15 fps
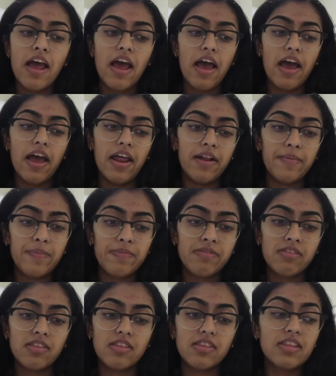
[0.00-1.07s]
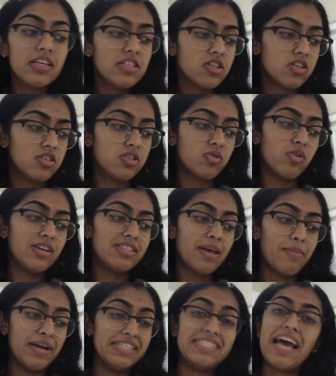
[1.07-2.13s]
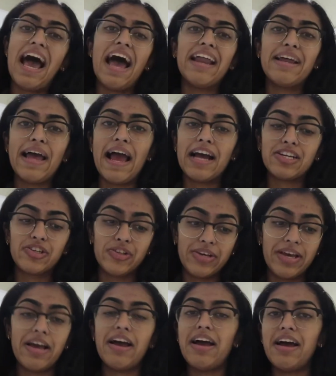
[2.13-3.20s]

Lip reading: And these are stories that my dad actually,